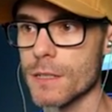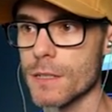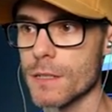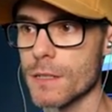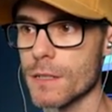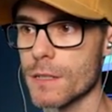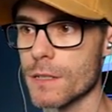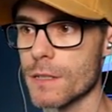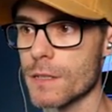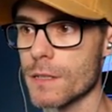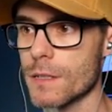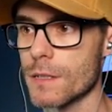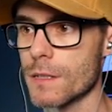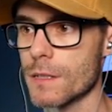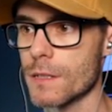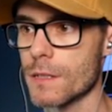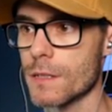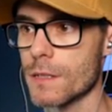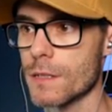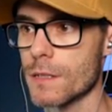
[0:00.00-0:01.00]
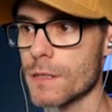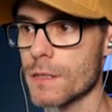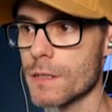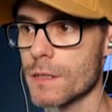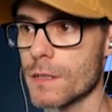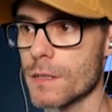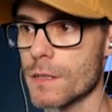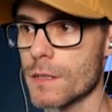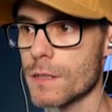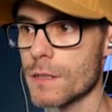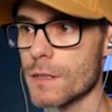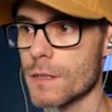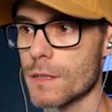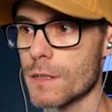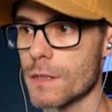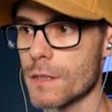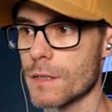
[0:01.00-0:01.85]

[no speech]